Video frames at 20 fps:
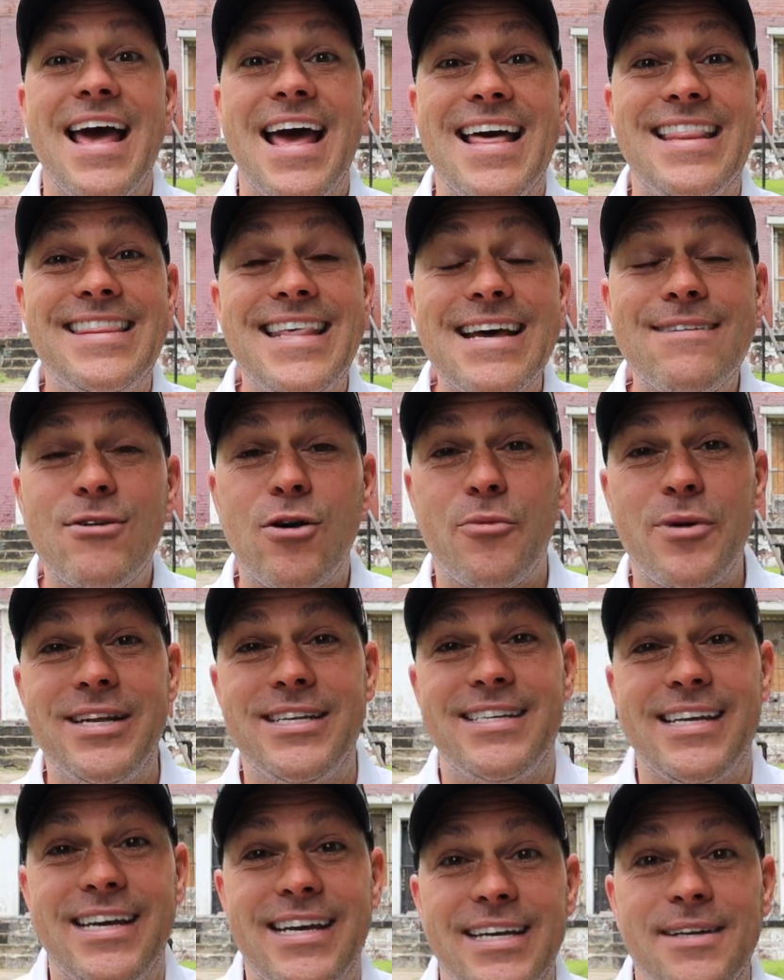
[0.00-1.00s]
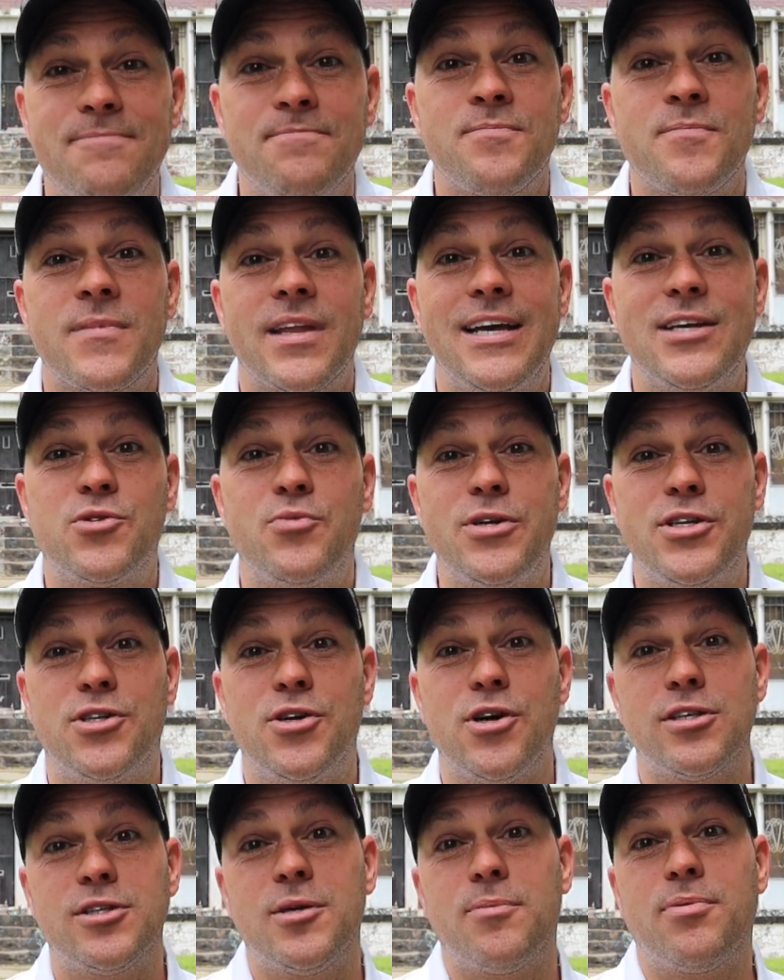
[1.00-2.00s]
And then what we did is we
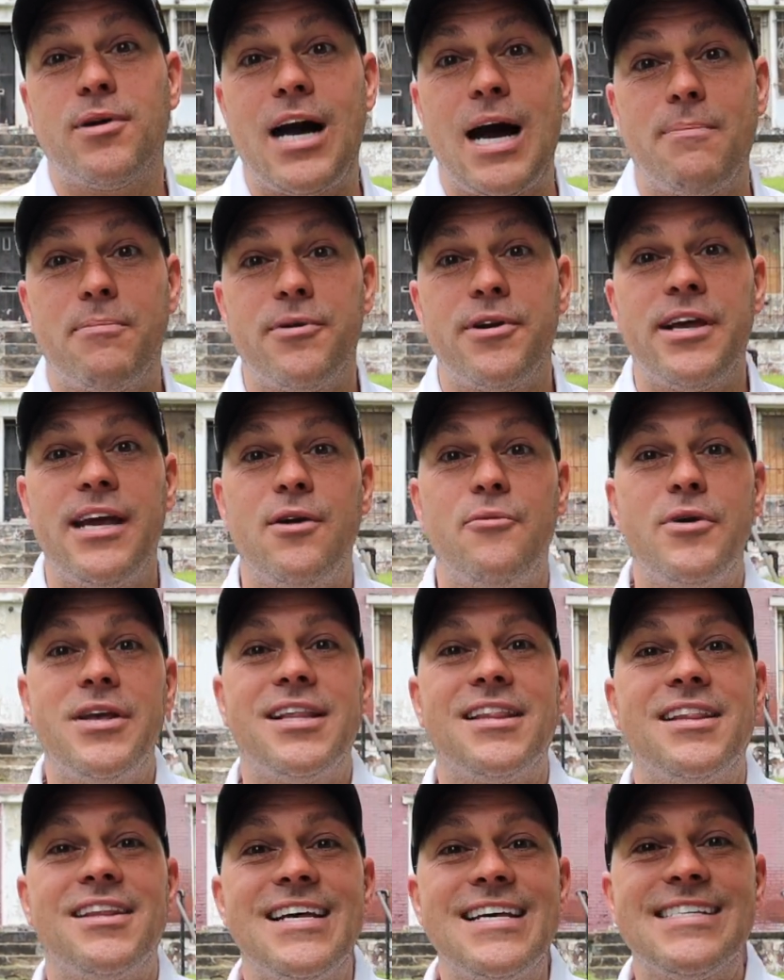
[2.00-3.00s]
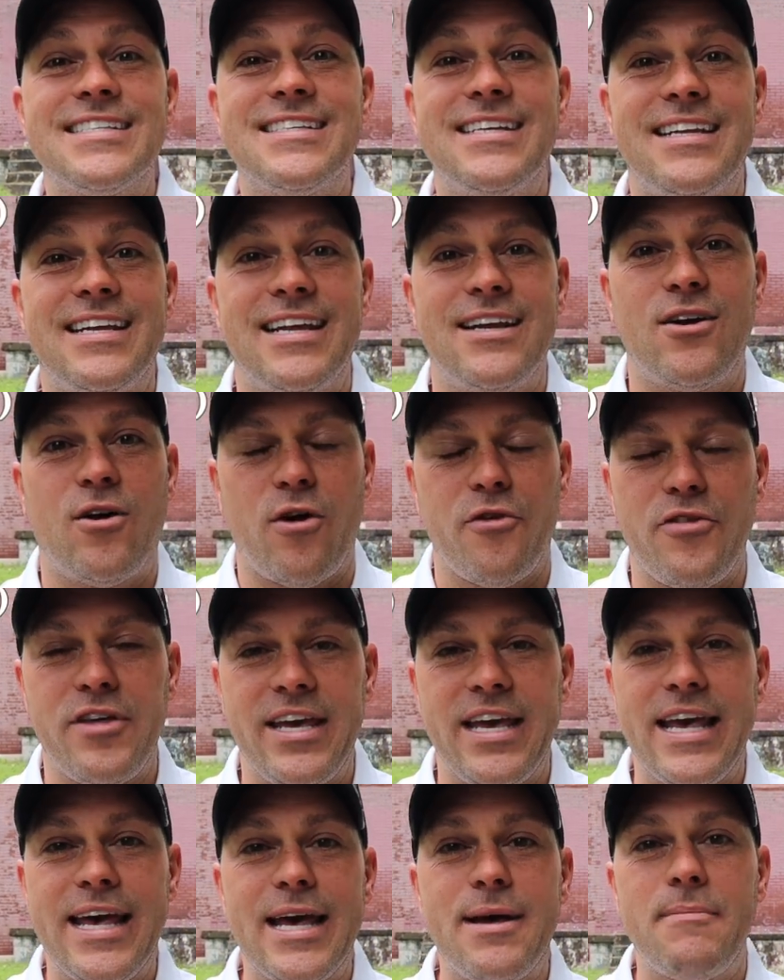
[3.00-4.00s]
took the property and we listed it on
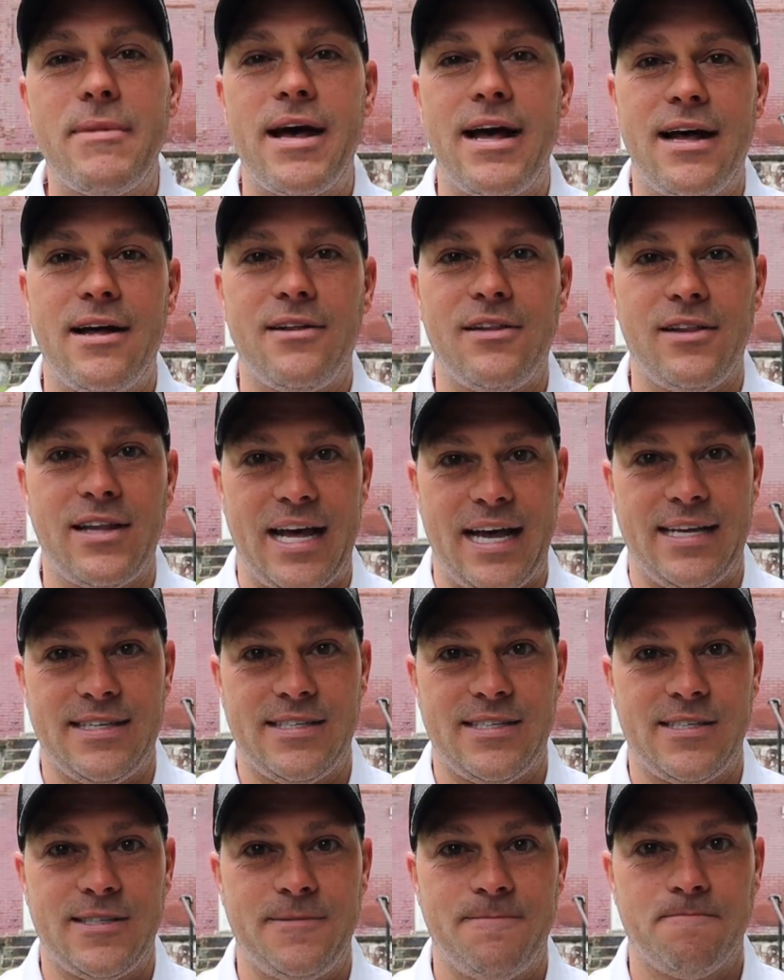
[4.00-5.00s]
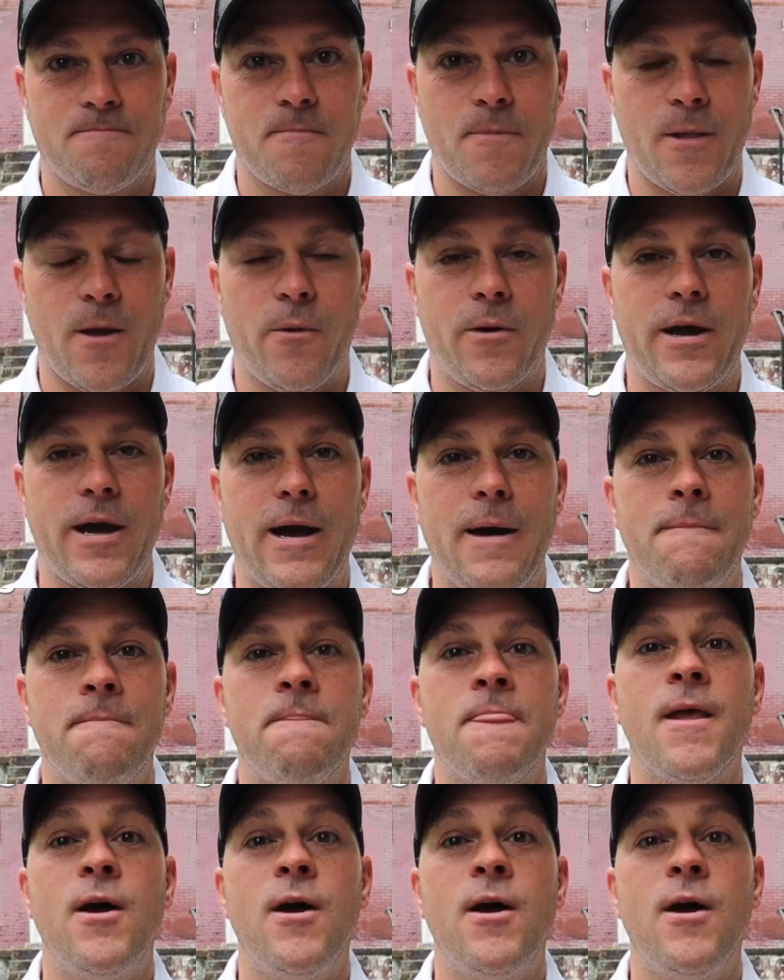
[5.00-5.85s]
the MLS, okay?